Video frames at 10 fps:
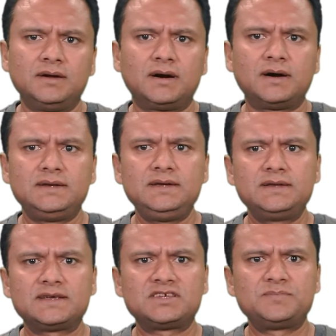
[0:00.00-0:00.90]
A need
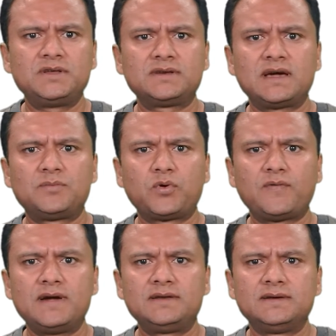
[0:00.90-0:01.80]
assessment can
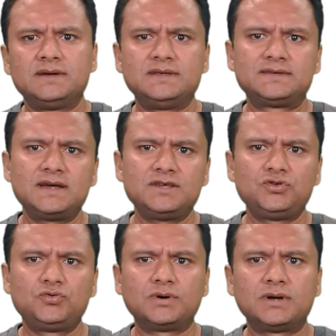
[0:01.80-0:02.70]
provide insight
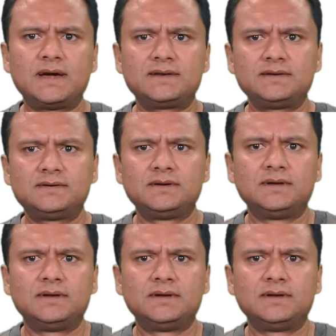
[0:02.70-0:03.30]
into a latent